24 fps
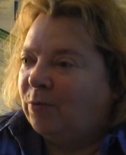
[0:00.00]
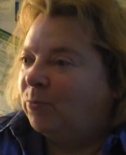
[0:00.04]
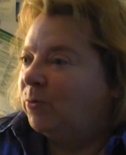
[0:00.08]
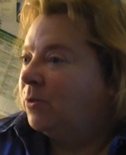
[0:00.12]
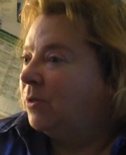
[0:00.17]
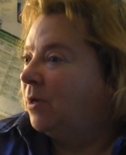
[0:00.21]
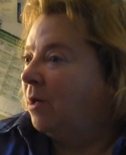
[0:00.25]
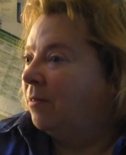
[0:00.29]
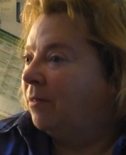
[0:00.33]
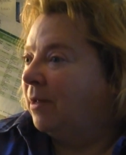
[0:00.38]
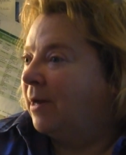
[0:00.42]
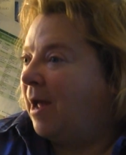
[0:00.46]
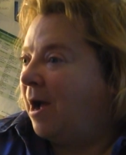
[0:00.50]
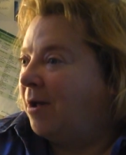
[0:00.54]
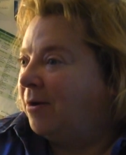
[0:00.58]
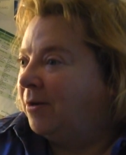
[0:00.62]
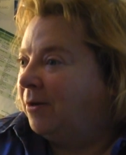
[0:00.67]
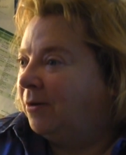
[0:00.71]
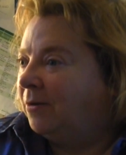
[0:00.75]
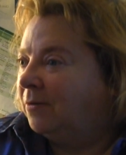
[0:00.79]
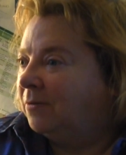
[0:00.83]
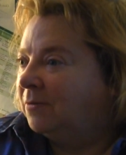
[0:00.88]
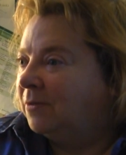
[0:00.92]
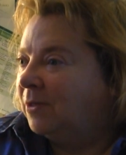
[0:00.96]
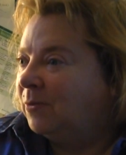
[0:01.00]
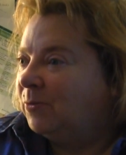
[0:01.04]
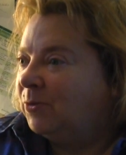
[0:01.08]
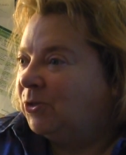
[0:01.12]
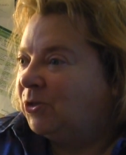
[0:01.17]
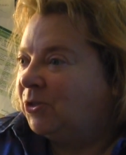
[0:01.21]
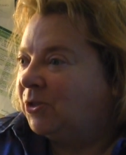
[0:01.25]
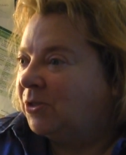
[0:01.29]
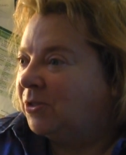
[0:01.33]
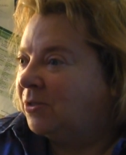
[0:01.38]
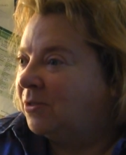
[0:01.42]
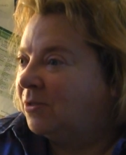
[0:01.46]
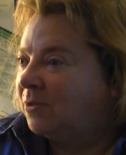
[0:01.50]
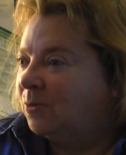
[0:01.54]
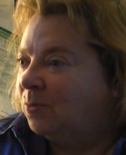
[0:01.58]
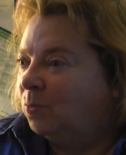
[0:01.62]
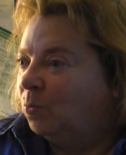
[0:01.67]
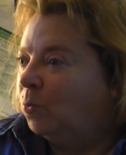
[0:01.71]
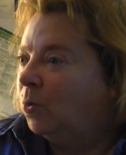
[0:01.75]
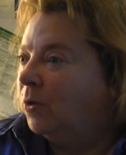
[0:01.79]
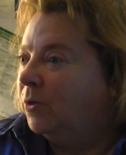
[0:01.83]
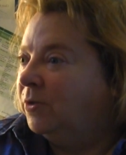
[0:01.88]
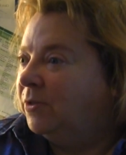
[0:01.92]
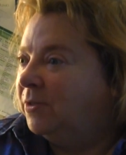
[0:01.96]
there was nothing out here. It was just
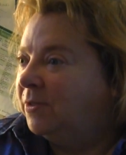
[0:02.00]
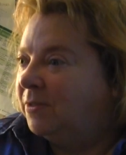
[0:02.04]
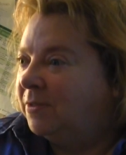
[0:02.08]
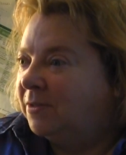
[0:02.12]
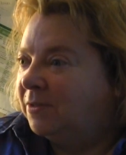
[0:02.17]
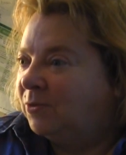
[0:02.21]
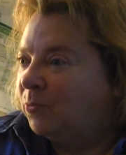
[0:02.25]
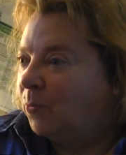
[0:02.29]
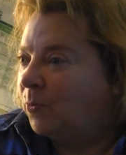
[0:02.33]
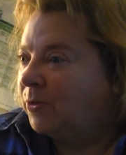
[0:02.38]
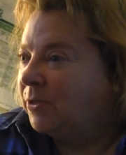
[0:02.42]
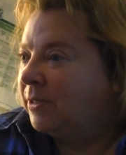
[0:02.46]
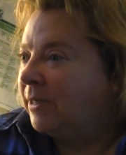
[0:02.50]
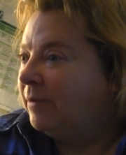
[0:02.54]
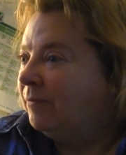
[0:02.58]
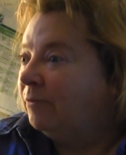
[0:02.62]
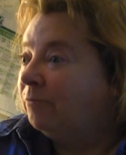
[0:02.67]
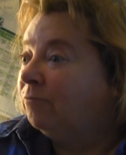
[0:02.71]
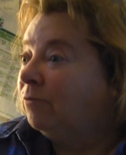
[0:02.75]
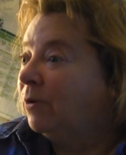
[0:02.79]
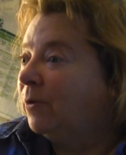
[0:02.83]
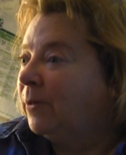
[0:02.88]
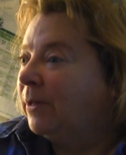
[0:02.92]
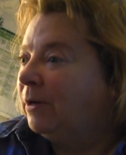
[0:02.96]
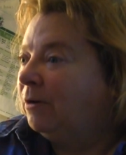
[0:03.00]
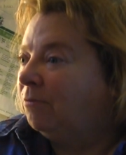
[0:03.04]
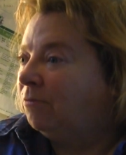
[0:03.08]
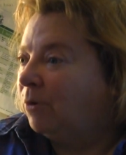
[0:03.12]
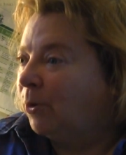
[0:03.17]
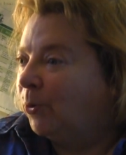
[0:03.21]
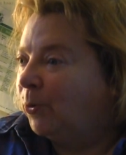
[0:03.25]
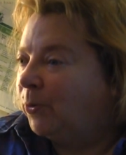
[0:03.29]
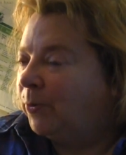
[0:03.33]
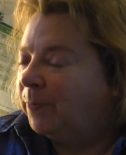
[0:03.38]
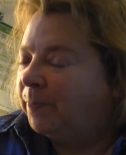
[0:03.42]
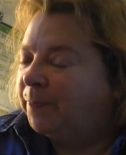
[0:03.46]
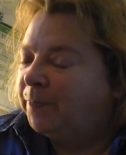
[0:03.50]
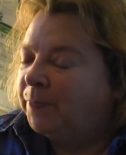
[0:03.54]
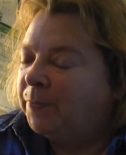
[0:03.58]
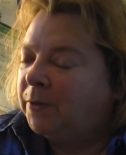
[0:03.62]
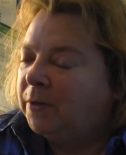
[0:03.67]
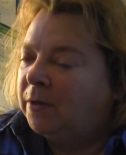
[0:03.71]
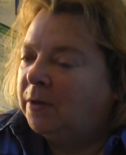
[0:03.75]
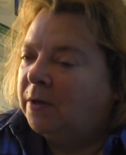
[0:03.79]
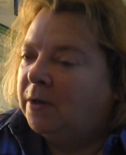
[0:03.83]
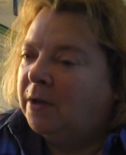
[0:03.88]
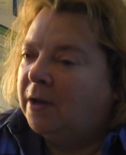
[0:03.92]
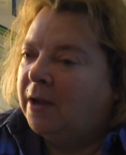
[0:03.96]
woods. It wasn't even really a road.
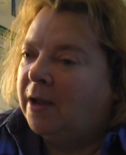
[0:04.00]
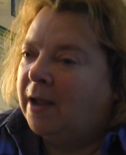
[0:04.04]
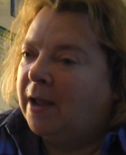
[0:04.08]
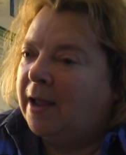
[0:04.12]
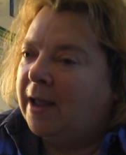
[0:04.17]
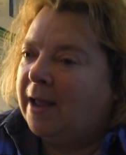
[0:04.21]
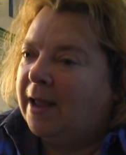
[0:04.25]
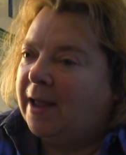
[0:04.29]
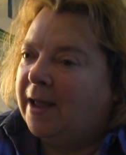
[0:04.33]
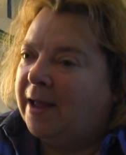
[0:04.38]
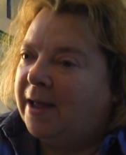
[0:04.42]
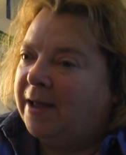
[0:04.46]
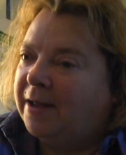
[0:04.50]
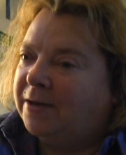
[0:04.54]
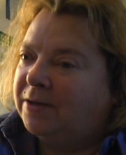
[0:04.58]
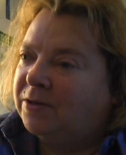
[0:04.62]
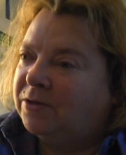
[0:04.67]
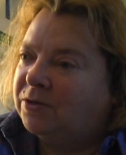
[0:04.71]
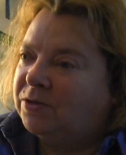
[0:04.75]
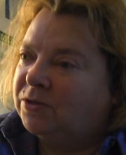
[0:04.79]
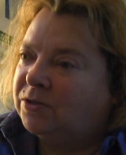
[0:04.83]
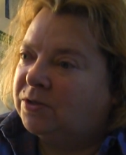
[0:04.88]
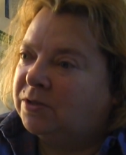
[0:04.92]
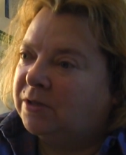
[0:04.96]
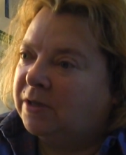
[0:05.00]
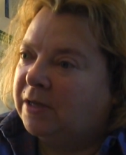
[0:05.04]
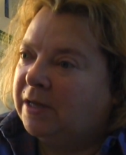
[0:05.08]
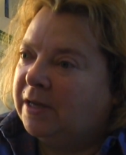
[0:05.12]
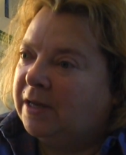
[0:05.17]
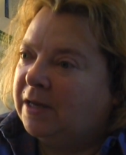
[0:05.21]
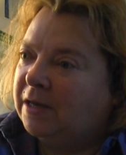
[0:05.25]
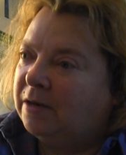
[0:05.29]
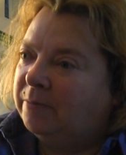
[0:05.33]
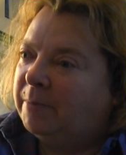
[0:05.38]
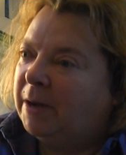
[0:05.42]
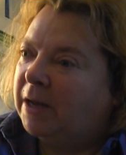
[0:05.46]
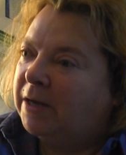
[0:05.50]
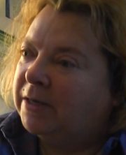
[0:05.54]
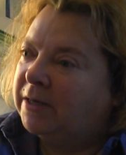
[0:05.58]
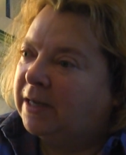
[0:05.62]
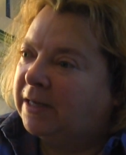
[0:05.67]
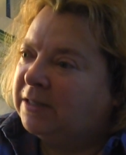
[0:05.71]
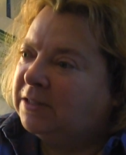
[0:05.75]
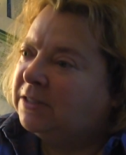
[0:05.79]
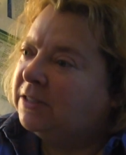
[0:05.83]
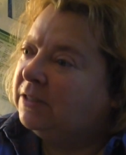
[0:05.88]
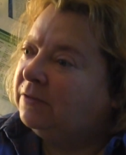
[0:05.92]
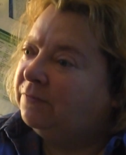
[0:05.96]
And in about
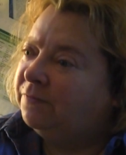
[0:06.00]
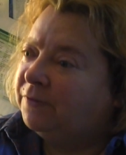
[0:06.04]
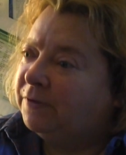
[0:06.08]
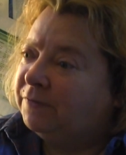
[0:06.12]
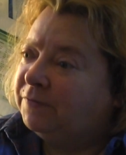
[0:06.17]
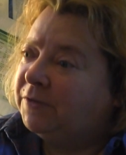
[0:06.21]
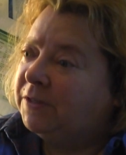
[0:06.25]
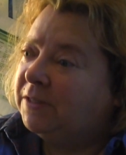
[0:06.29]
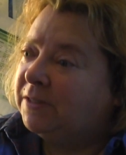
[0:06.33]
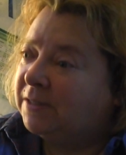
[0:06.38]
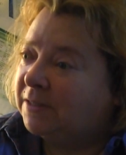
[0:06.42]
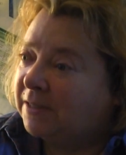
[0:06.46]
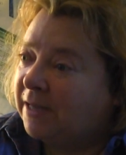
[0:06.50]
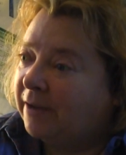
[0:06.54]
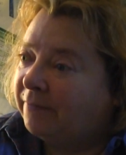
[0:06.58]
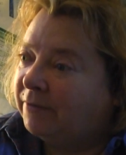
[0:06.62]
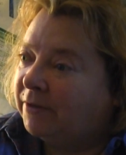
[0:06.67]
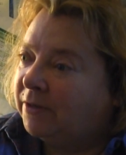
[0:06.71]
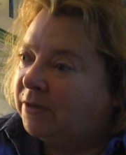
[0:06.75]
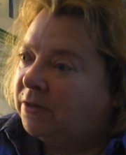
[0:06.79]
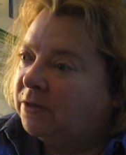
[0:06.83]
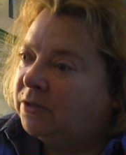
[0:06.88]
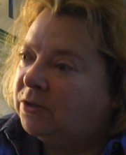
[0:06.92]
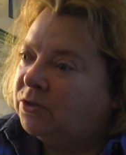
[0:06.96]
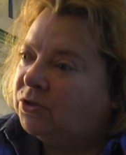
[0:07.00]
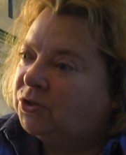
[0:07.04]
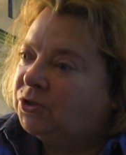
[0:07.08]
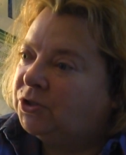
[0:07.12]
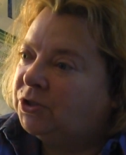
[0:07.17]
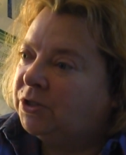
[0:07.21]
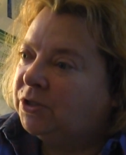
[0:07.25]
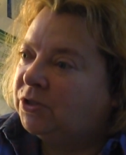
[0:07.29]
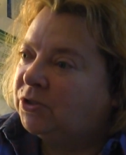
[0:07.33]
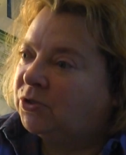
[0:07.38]
1957, she